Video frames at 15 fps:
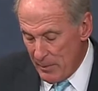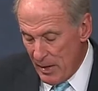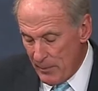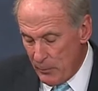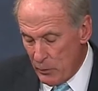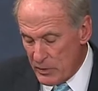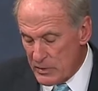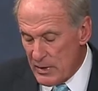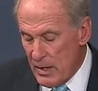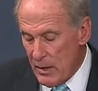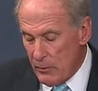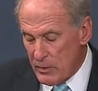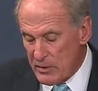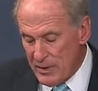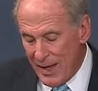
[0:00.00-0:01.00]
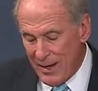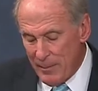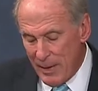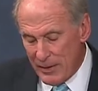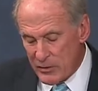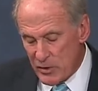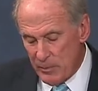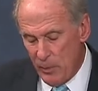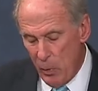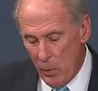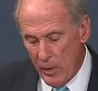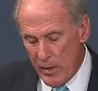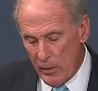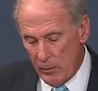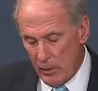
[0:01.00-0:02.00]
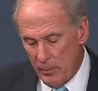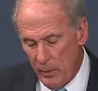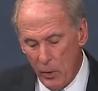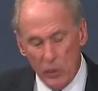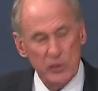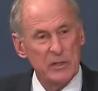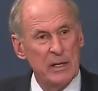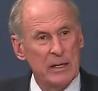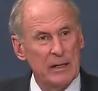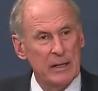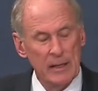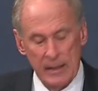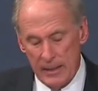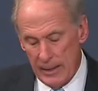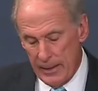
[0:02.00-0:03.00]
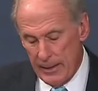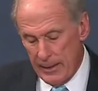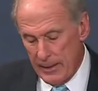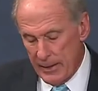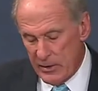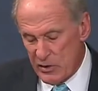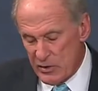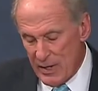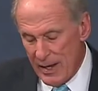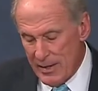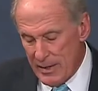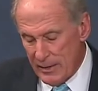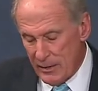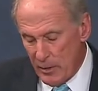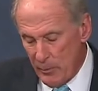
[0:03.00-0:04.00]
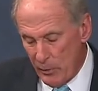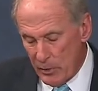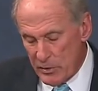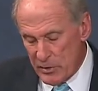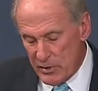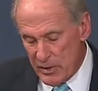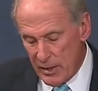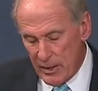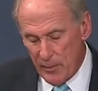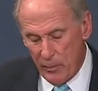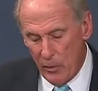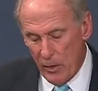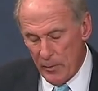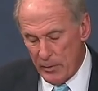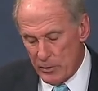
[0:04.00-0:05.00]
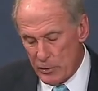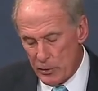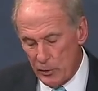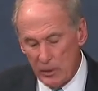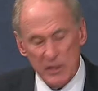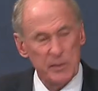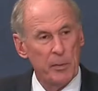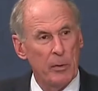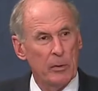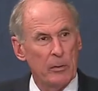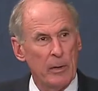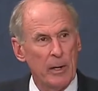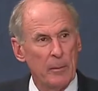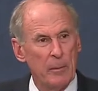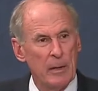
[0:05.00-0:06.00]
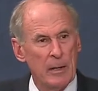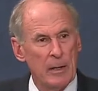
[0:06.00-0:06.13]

up was not about supporting or opposing extending the Emergency Unemployment Insurance Program,